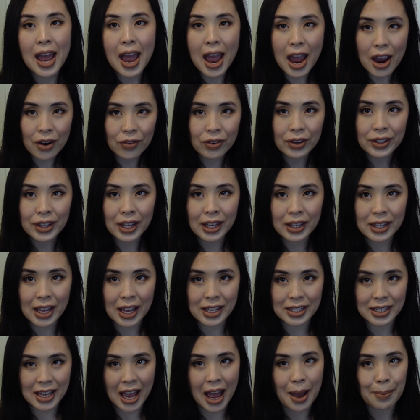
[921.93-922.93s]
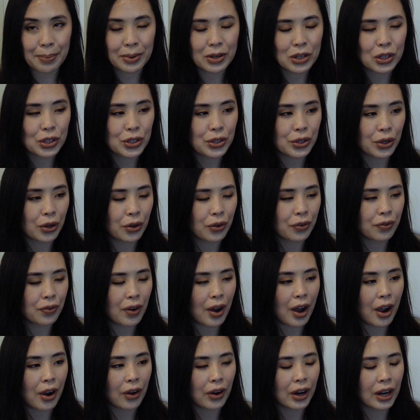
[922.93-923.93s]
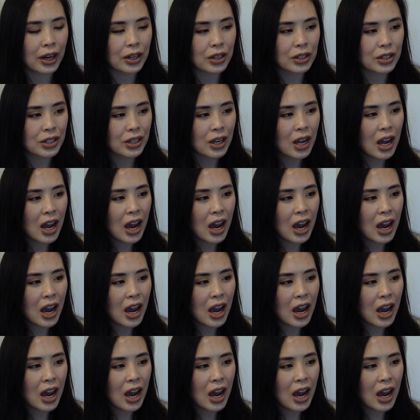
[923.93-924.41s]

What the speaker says: everything that's happened so far, and